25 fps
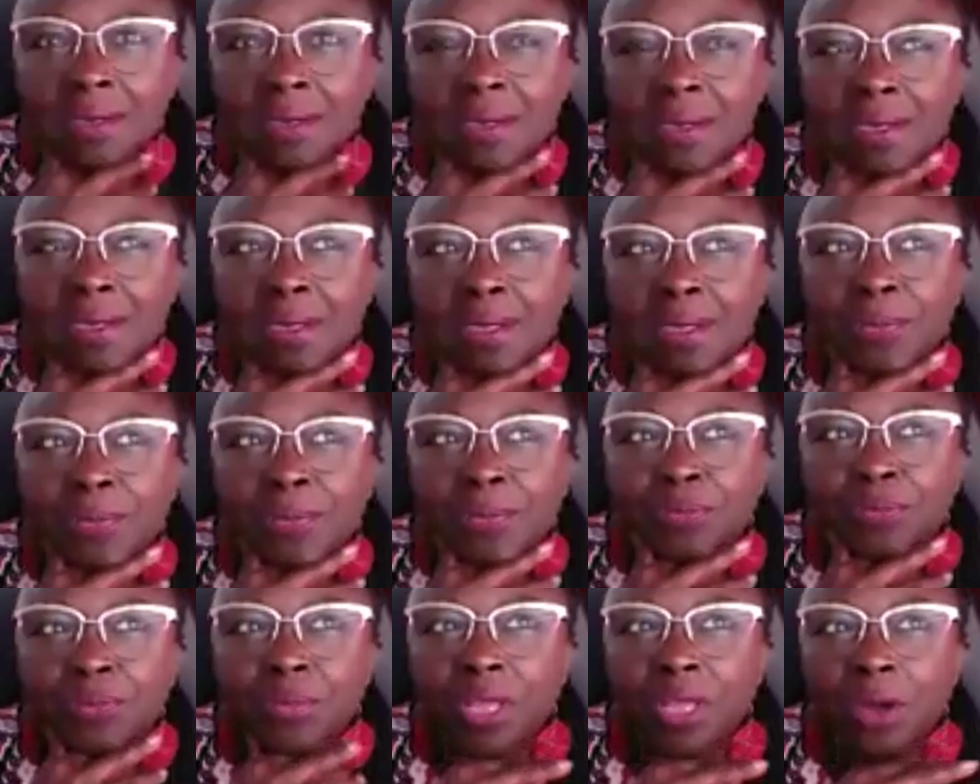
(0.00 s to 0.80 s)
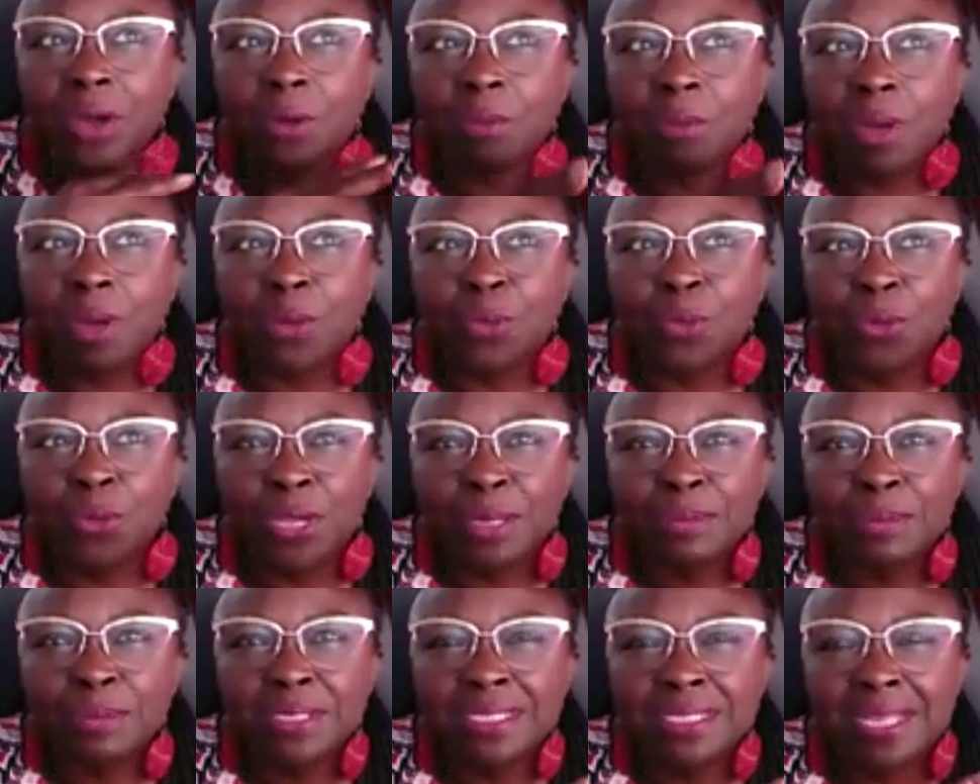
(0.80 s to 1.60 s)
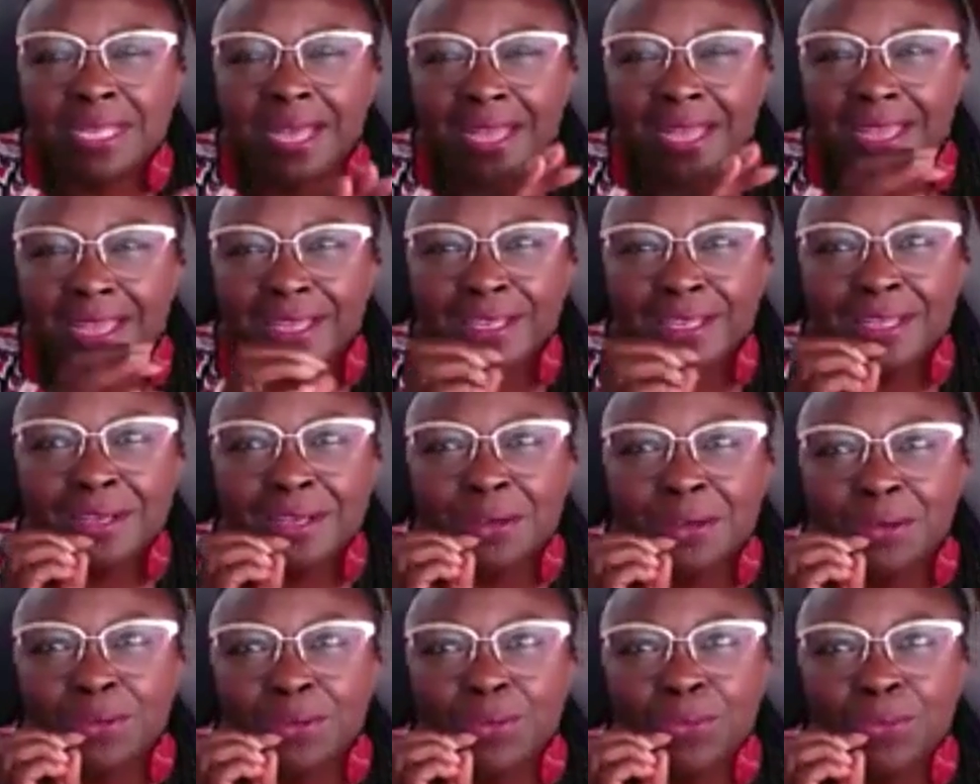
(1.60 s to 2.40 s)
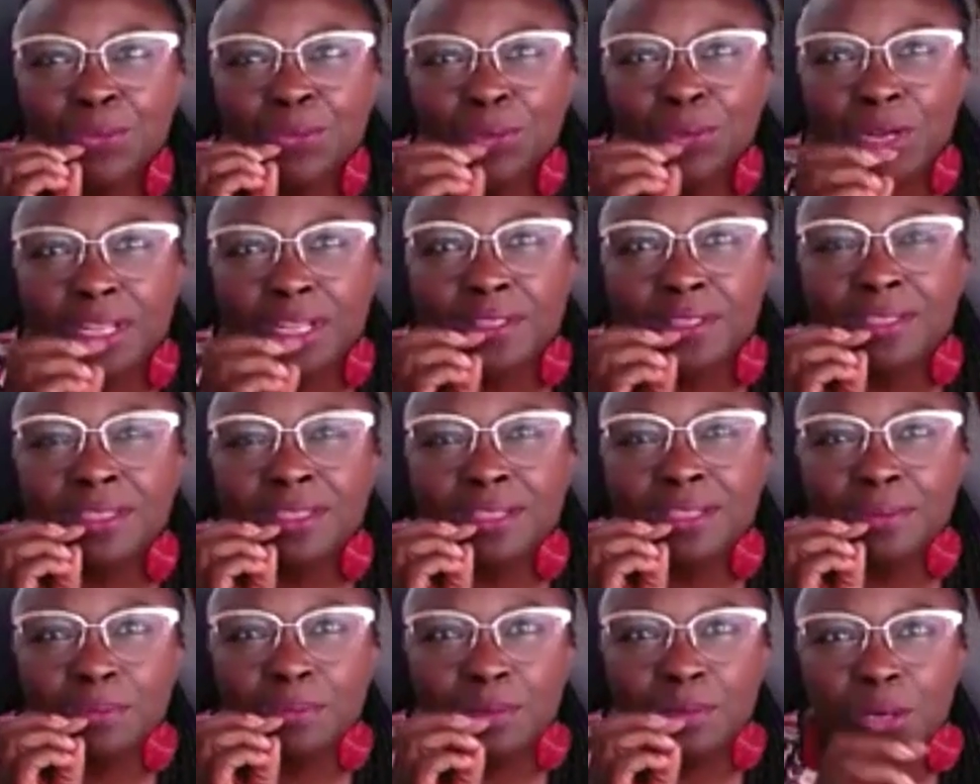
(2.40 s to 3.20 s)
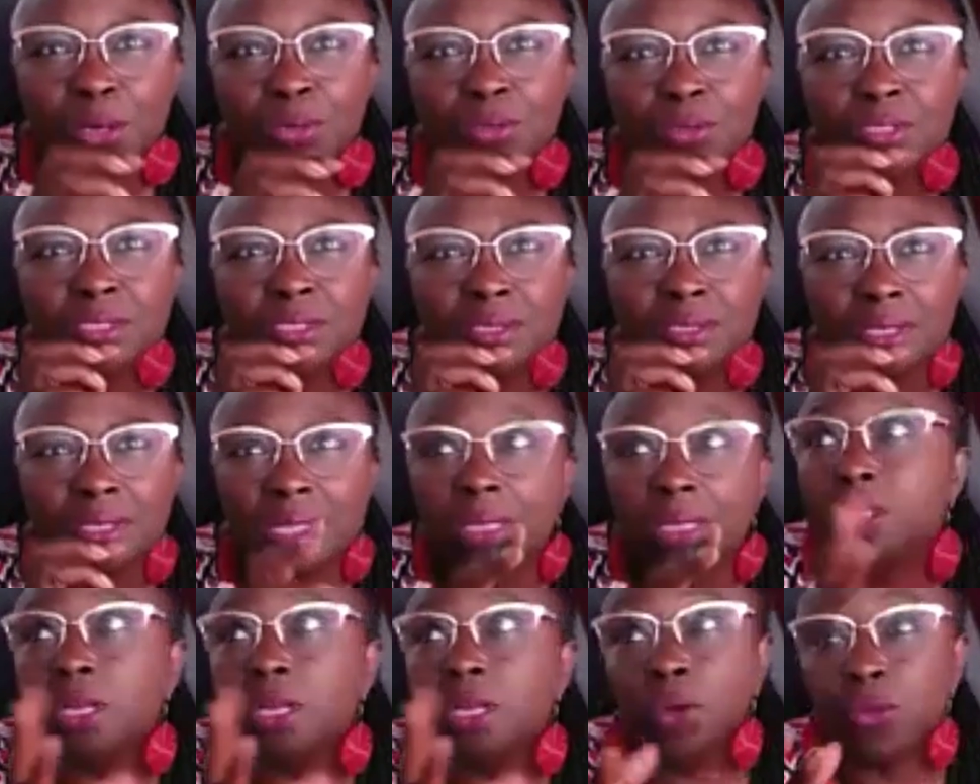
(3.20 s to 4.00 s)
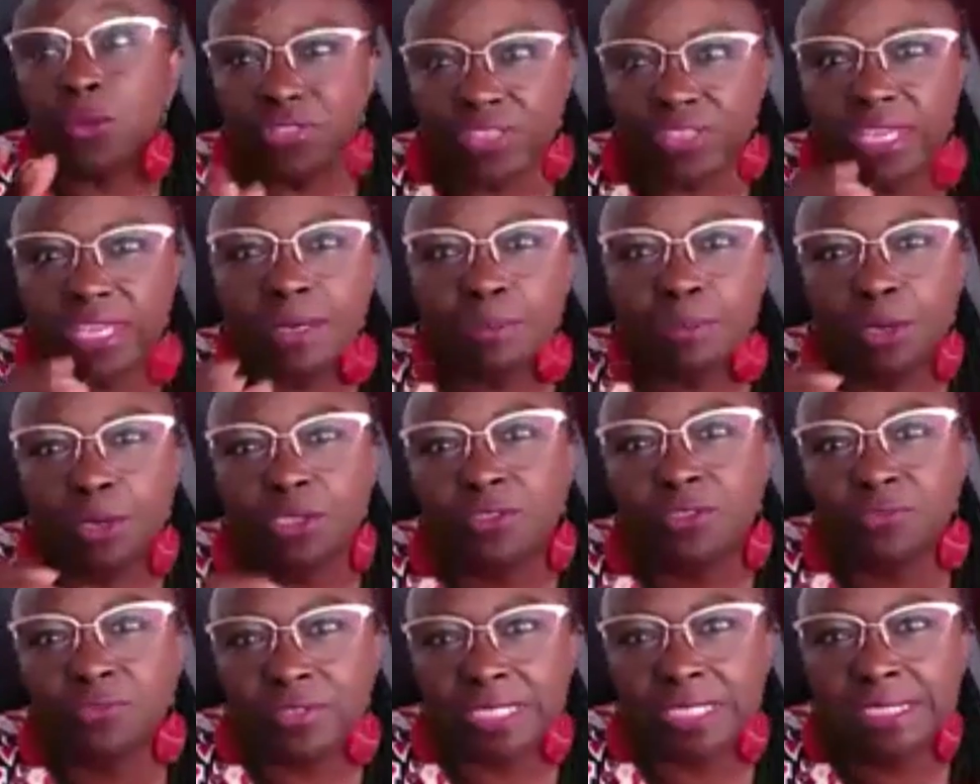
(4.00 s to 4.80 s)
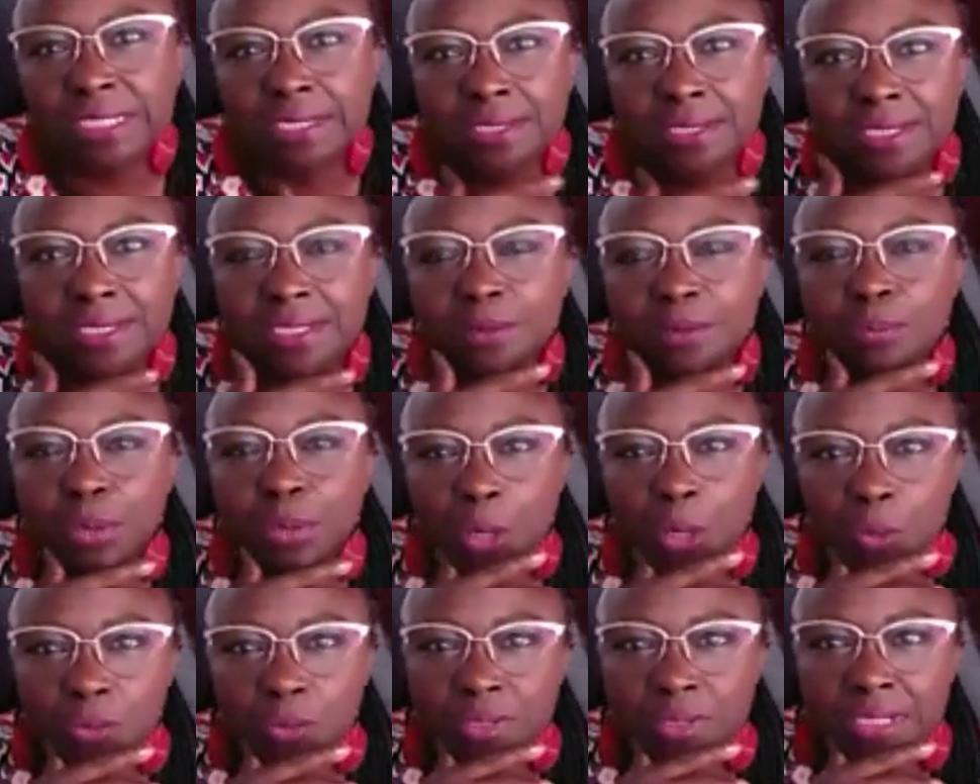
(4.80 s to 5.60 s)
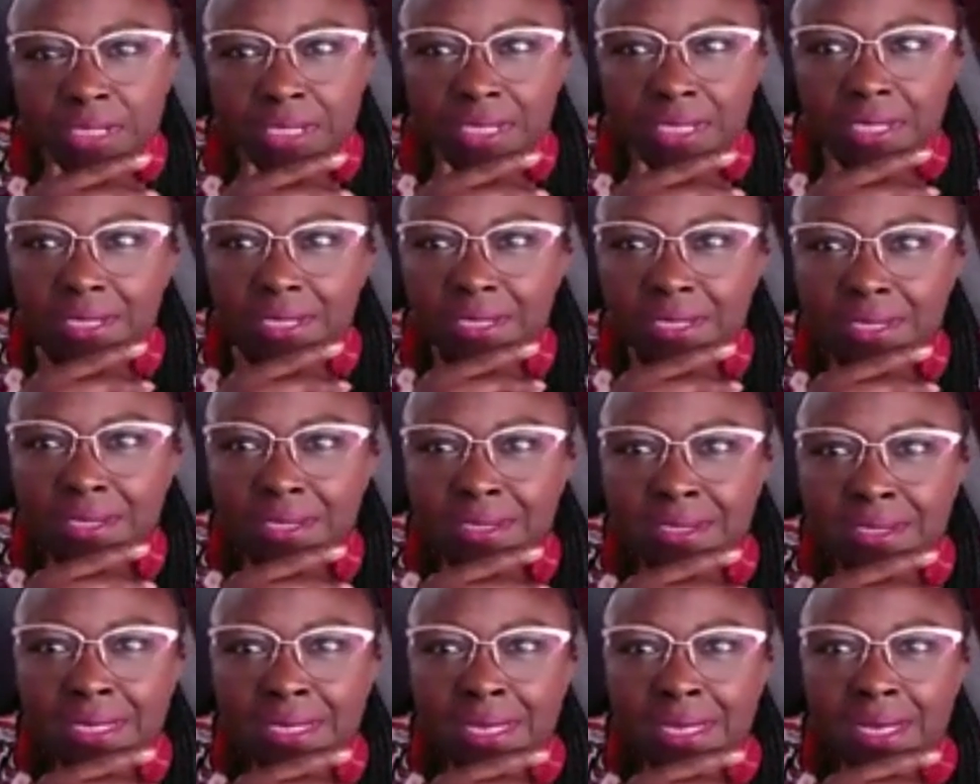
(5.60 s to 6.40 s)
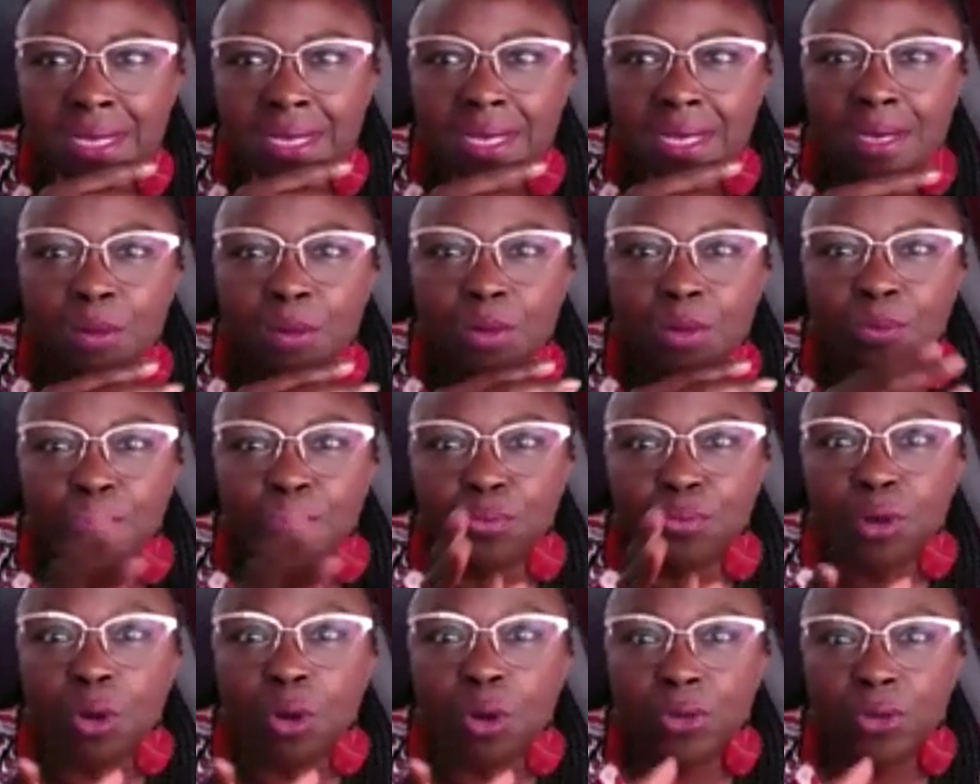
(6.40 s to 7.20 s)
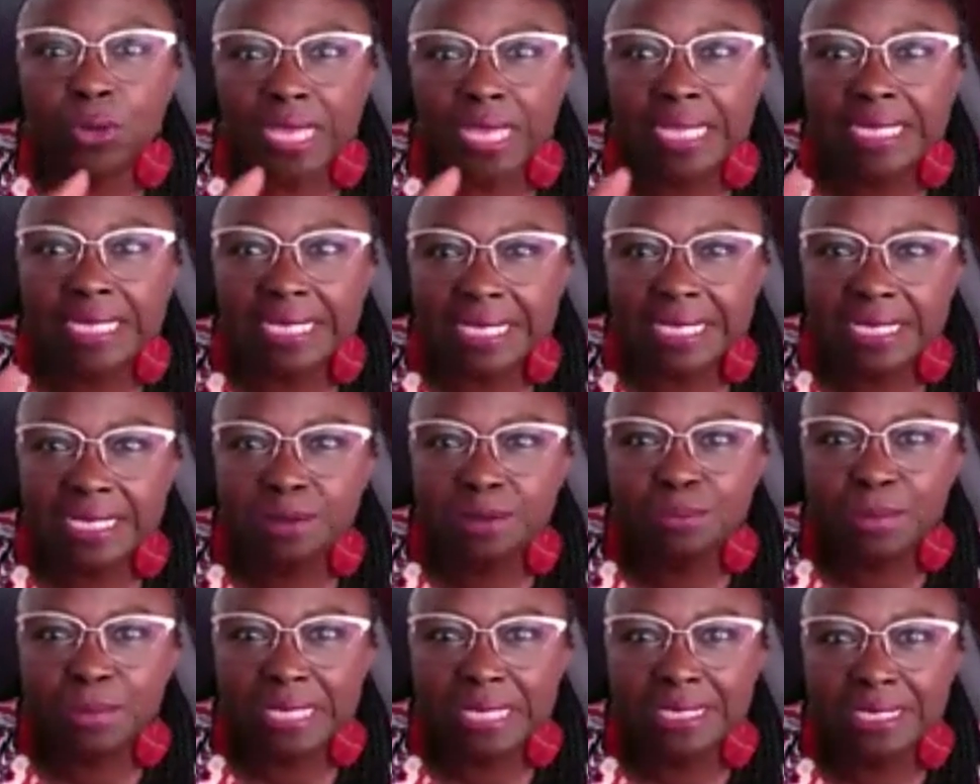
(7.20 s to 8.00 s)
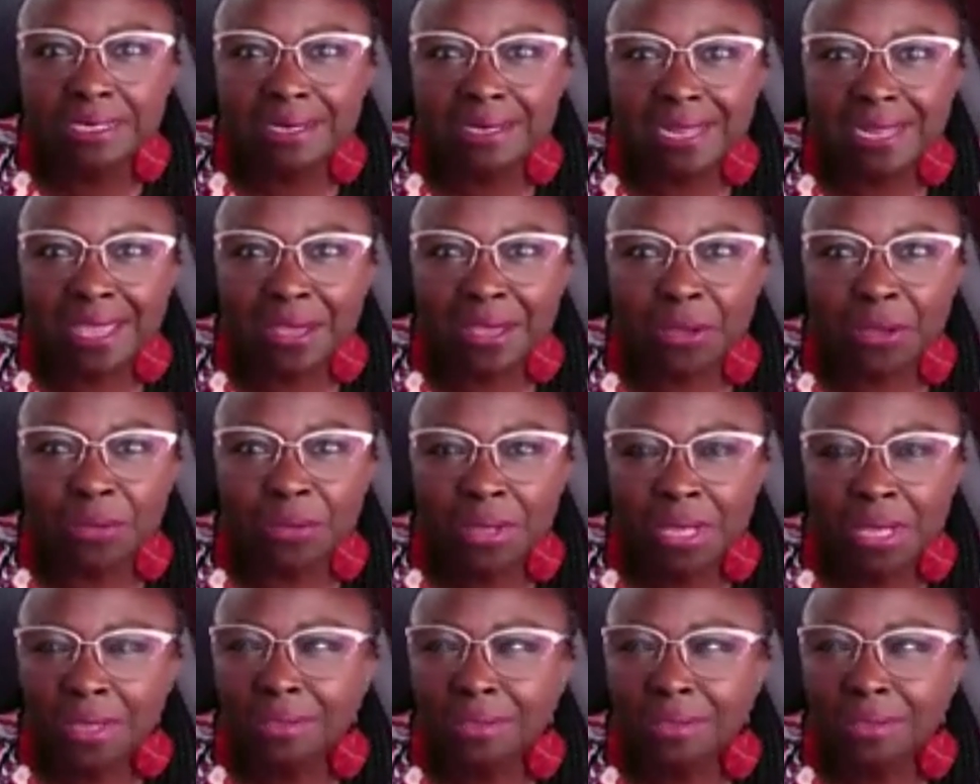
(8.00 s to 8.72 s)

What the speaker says: on my website, the most visited post is broke and need money now.